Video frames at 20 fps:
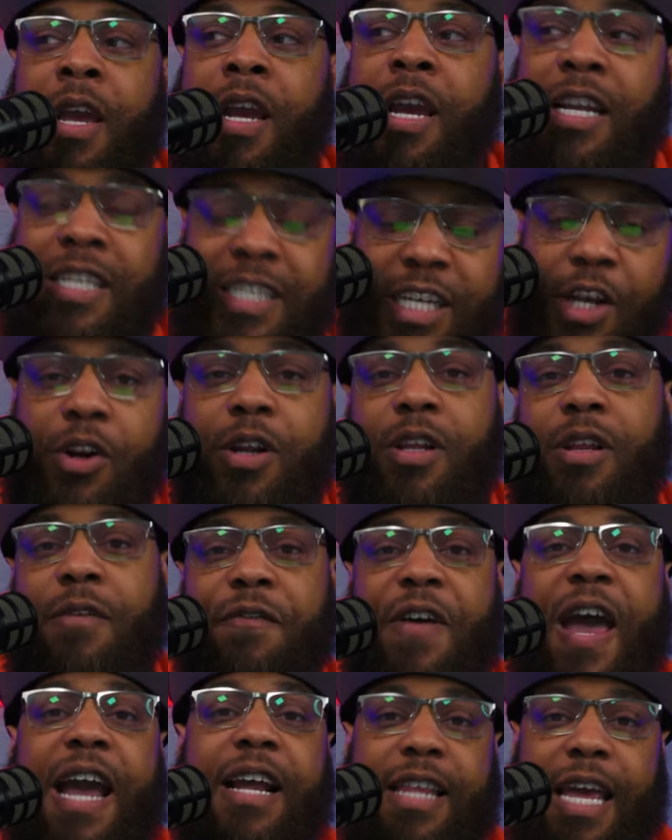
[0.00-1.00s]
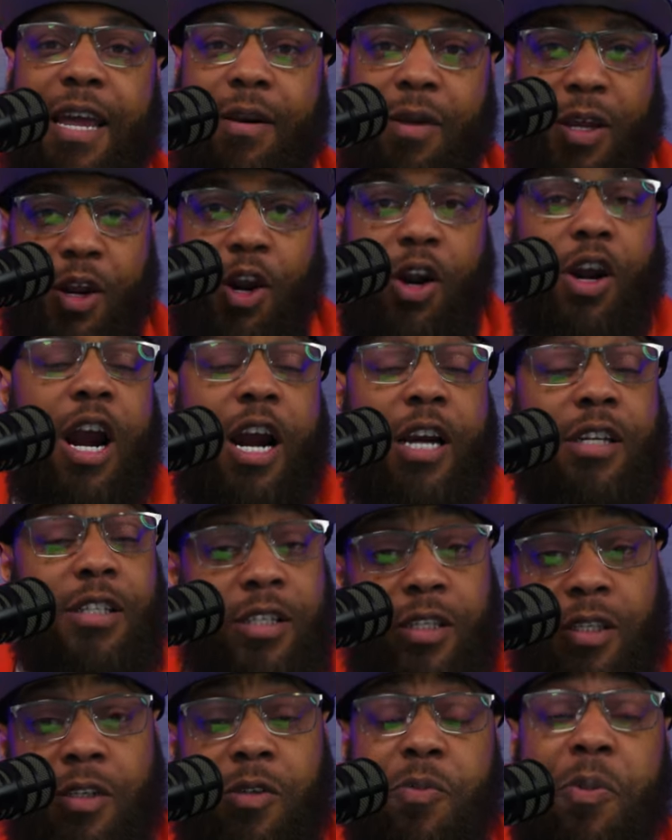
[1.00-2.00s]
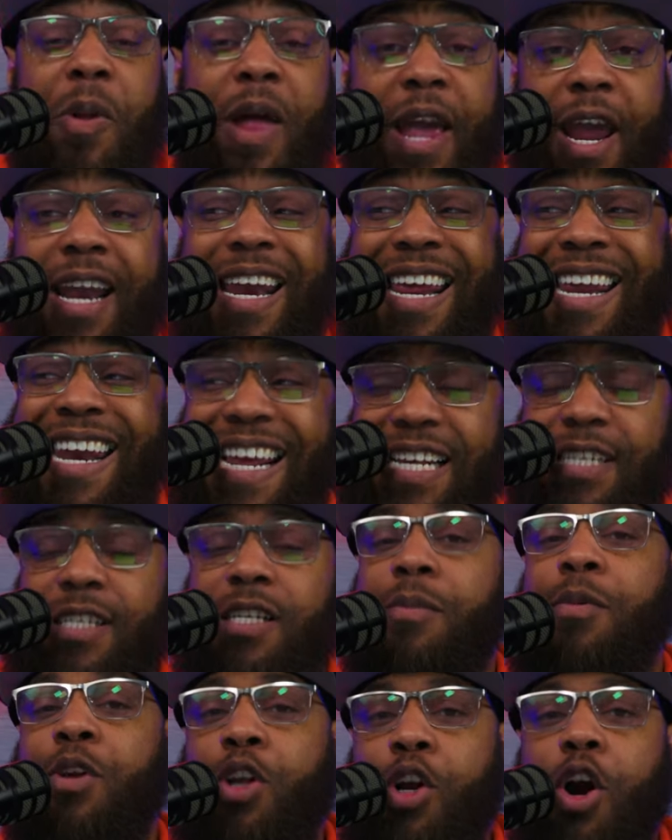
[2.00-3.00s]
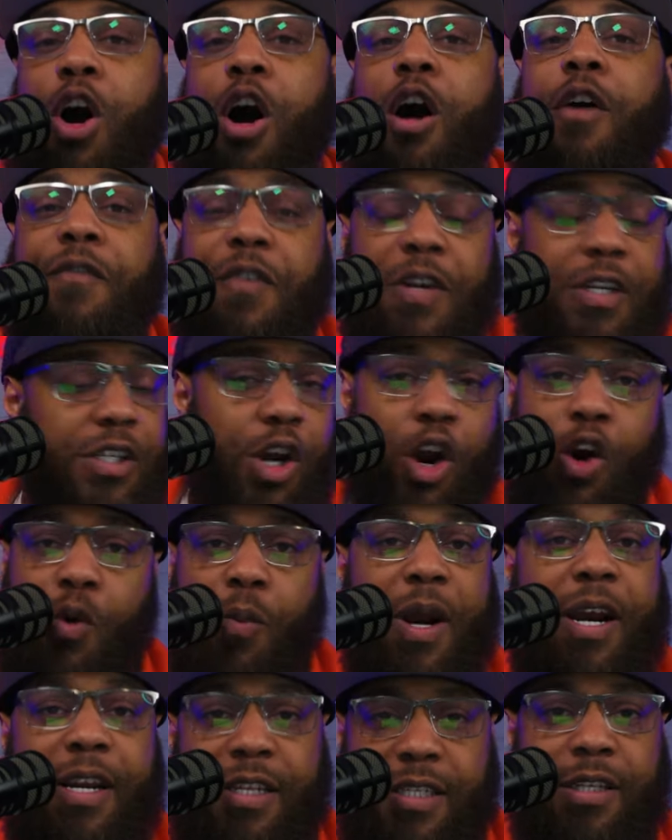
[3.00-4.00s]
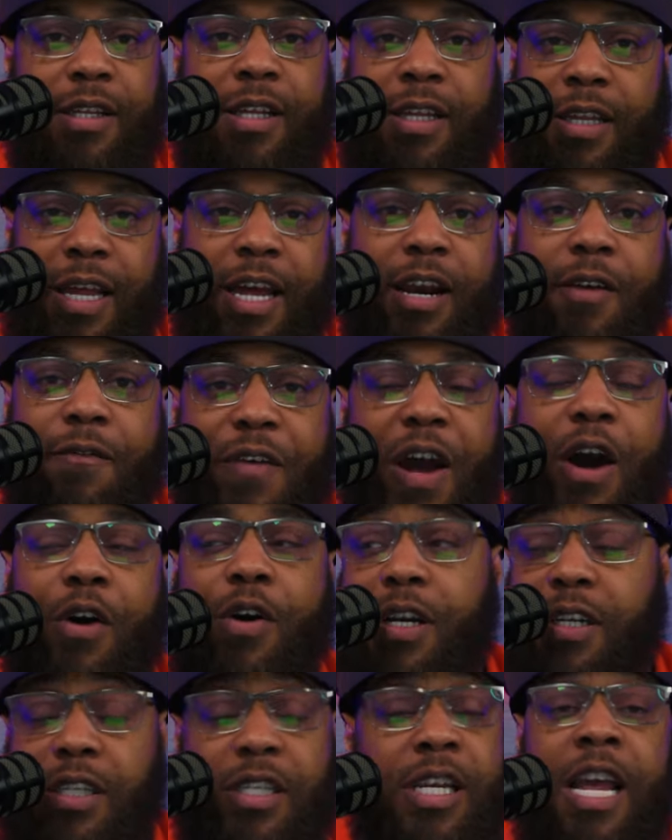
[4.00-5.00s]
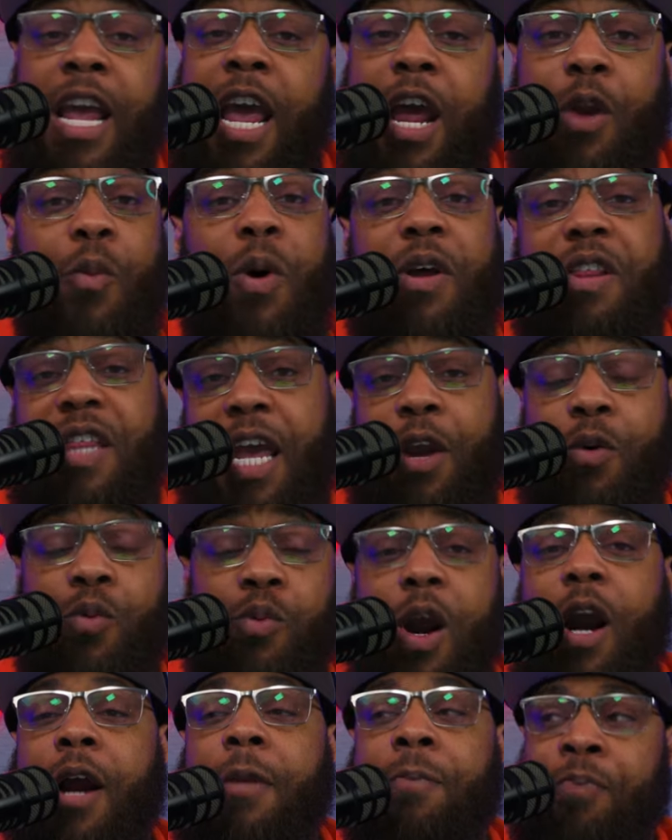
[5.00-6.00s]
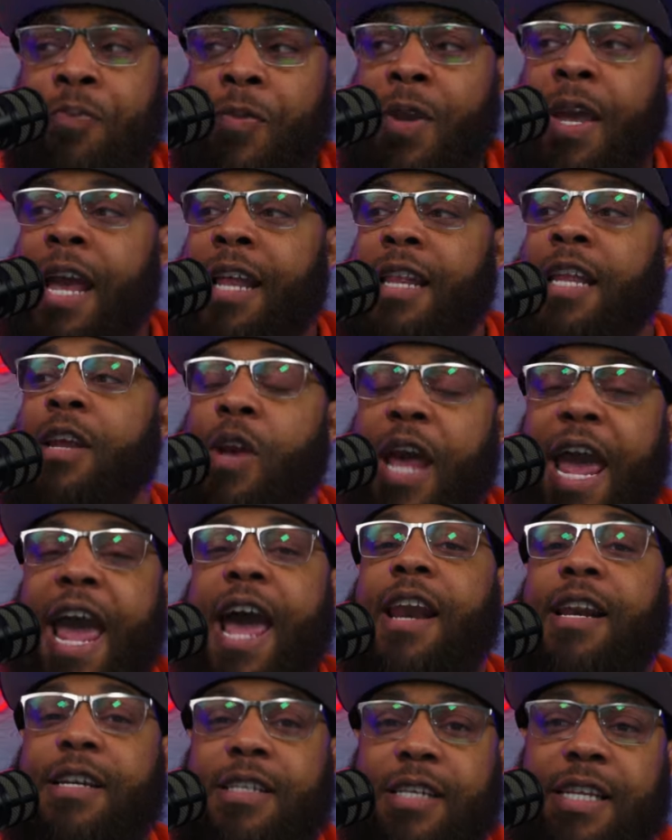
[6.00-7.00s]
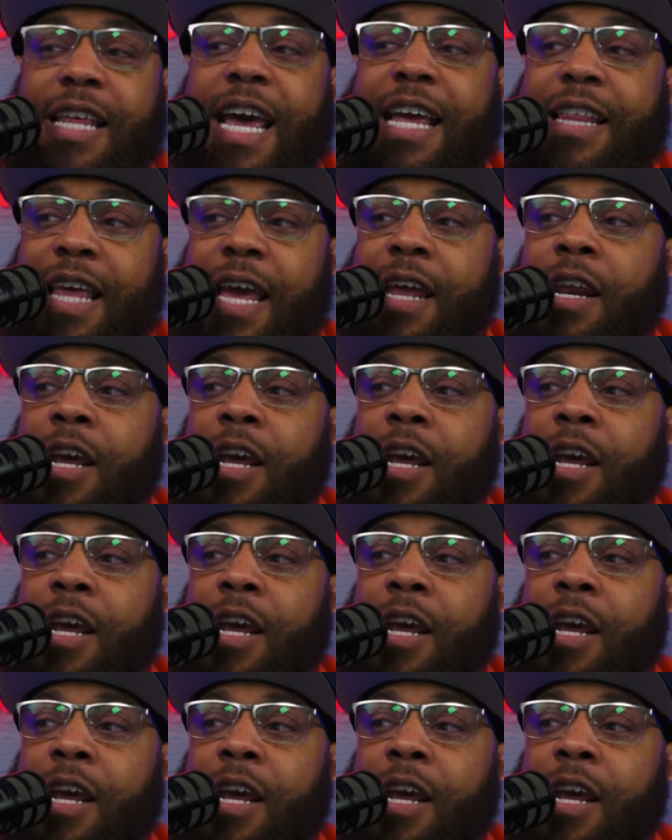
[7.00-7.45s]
considering the fact that Kirk Cousins played in a similar offense already to the Atlanta Falcons and what they run, and then added to that,